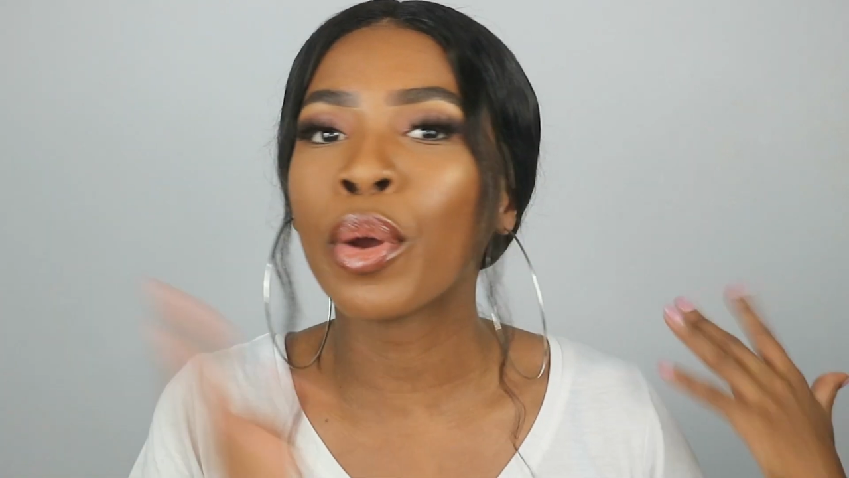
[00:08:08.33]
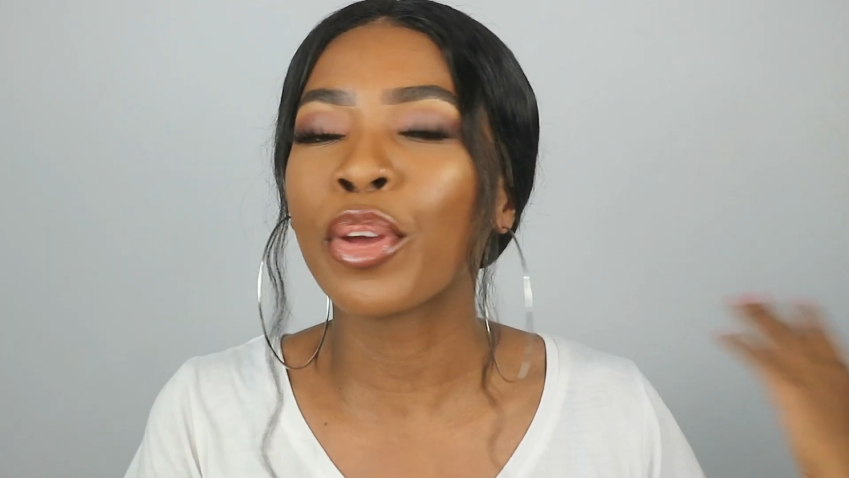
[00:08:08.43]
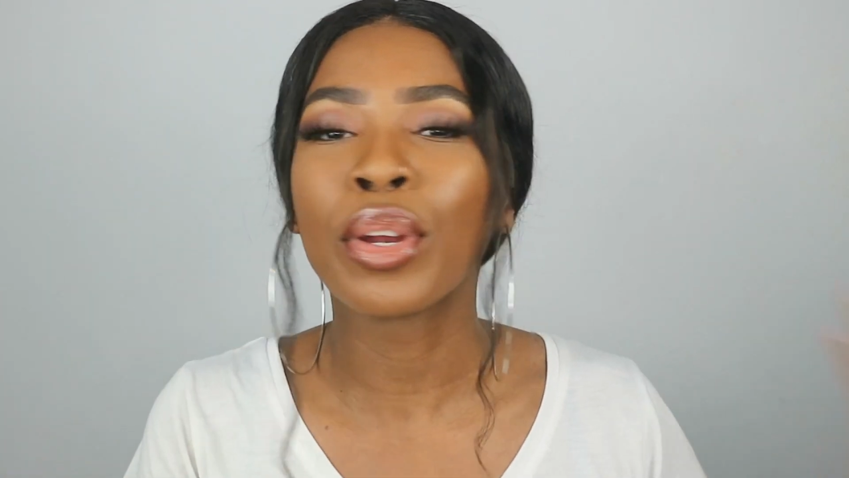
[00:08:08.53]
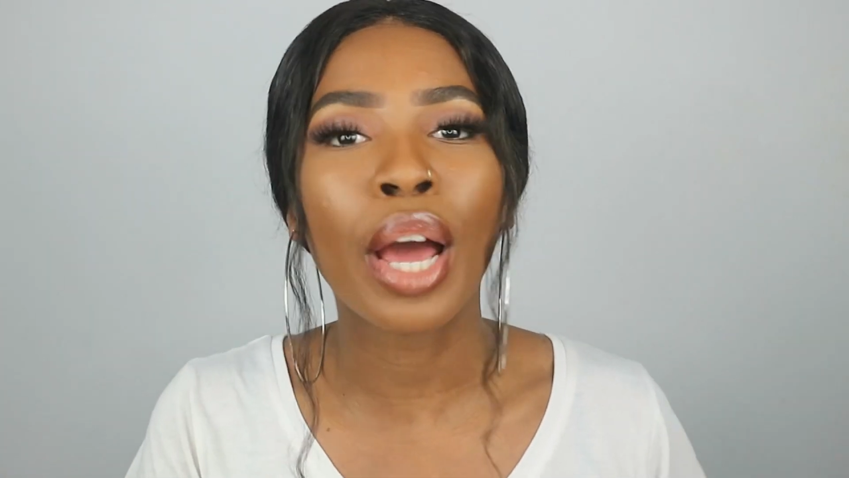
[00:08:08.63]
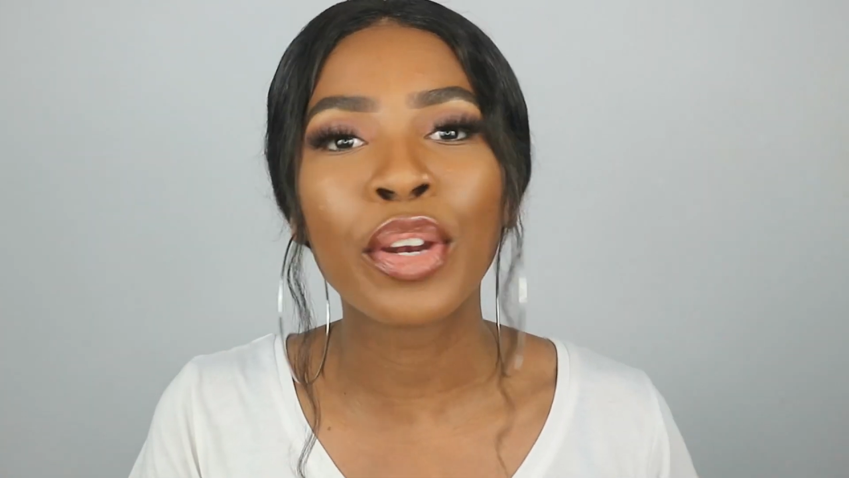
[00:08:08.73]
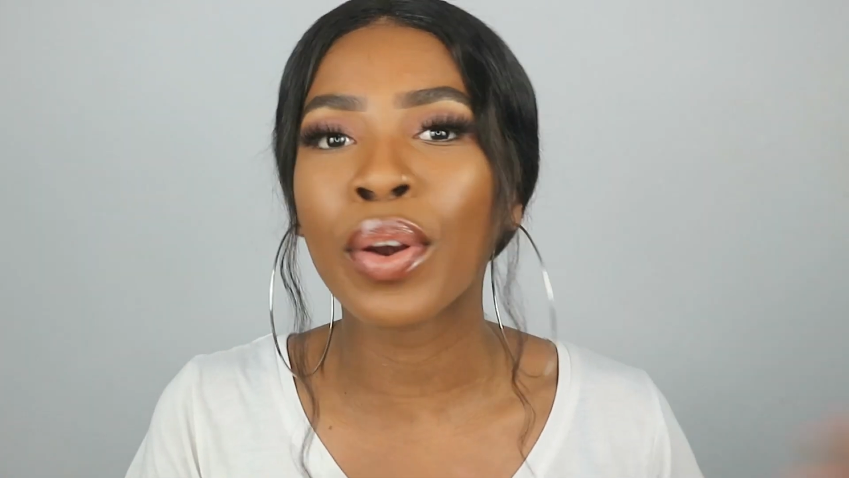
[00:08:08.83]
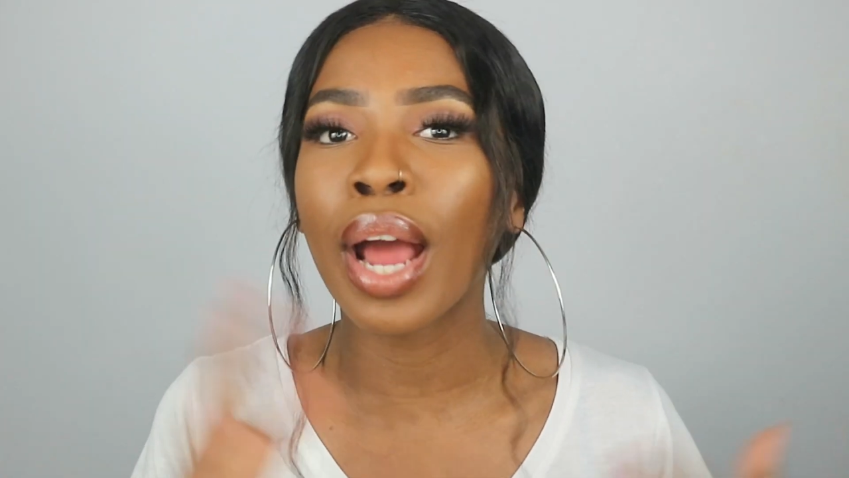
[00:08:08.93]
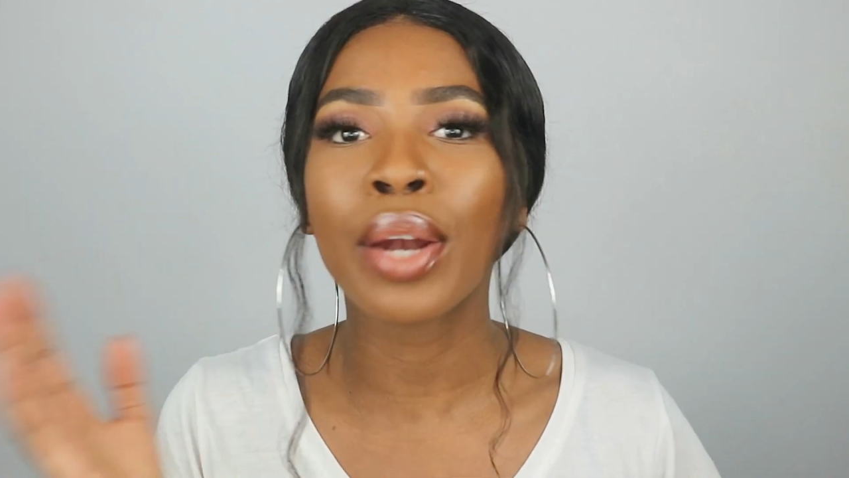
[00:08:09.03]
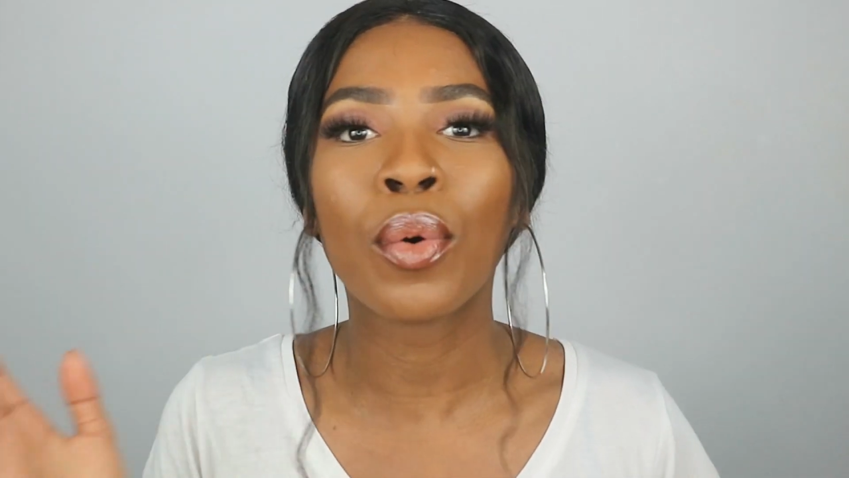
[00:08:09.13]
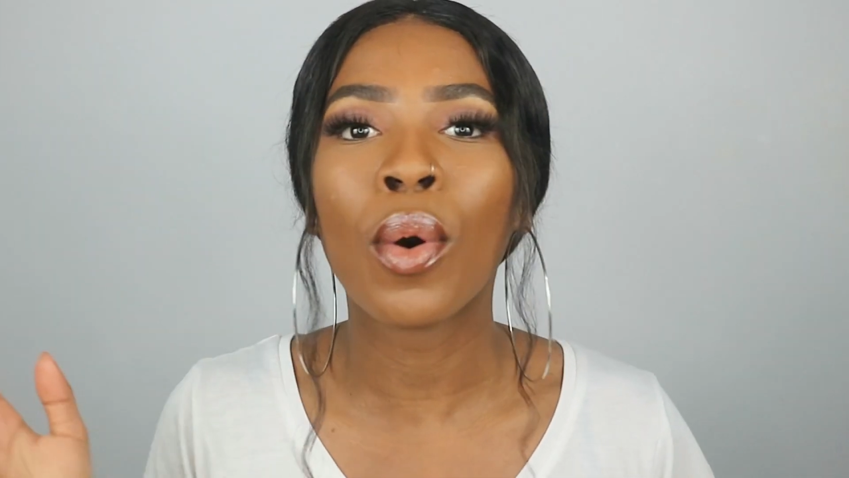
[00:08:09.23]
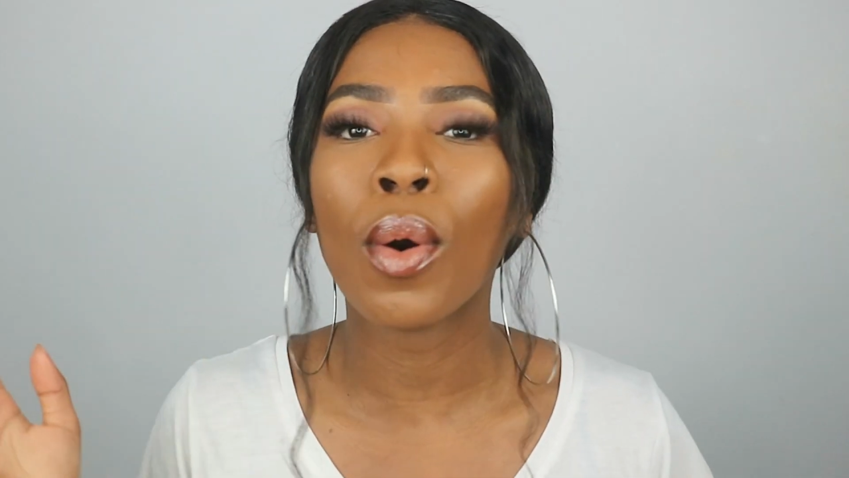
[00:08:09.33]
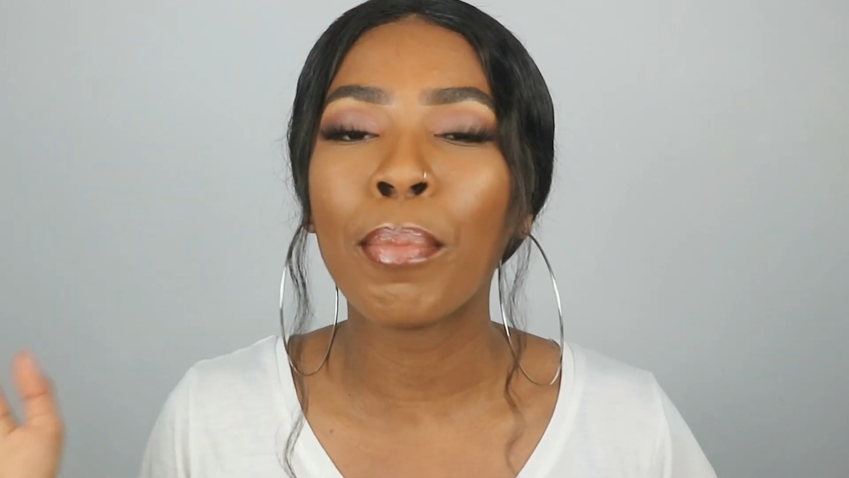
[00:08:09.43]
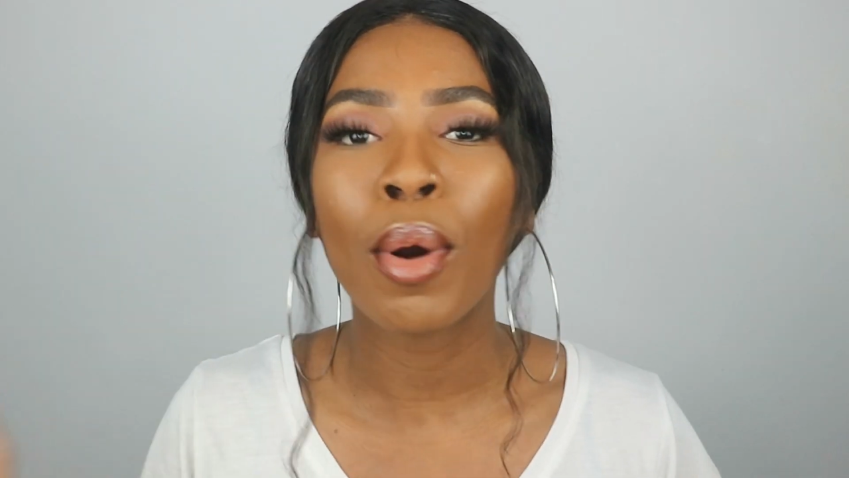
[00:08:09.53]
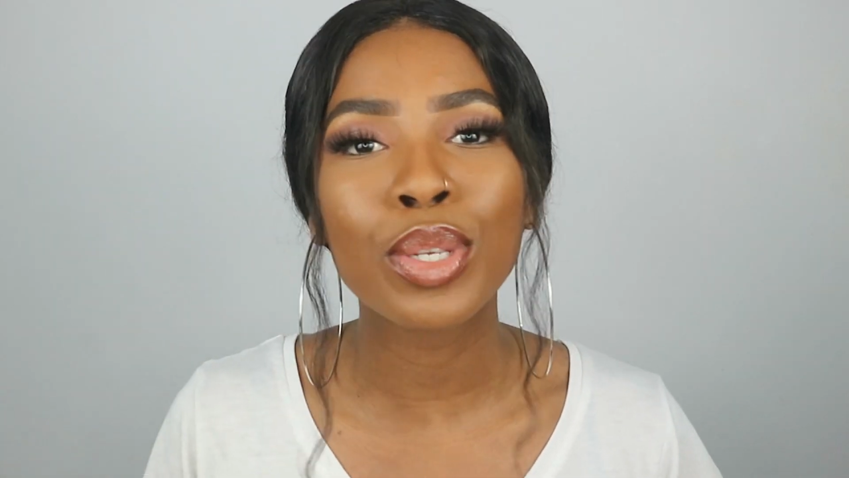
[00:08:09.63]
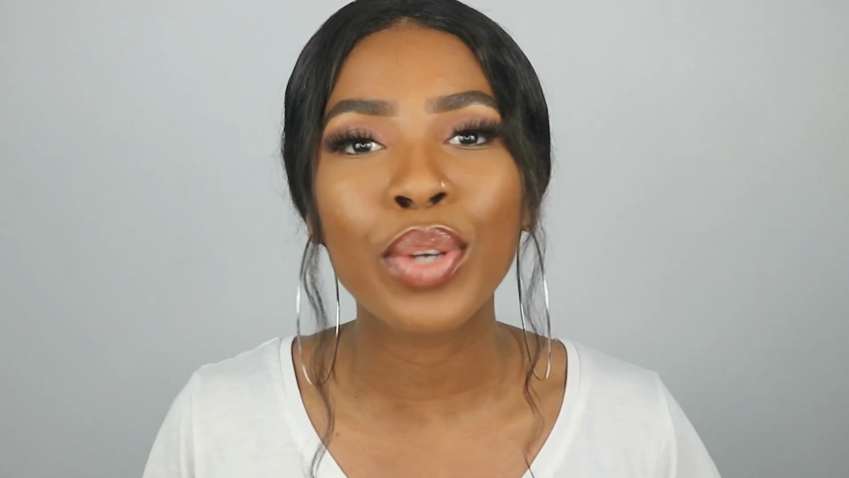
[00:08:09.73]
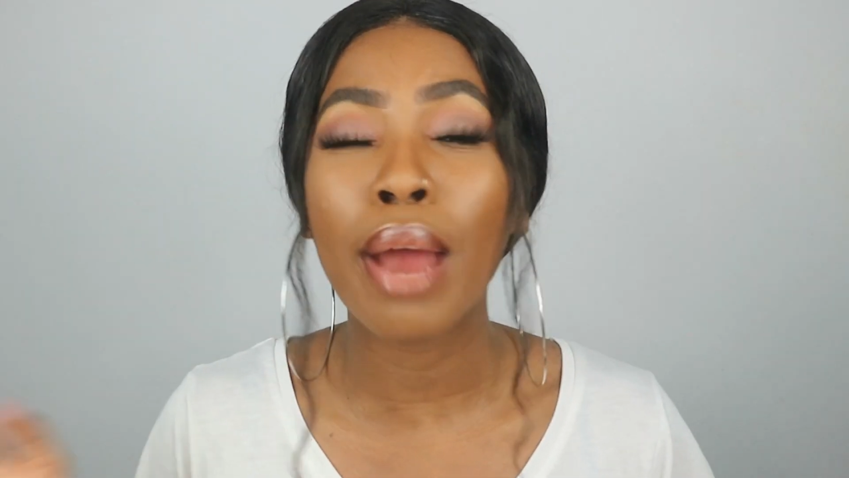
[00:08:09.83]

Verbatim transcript: whether in undergrad or post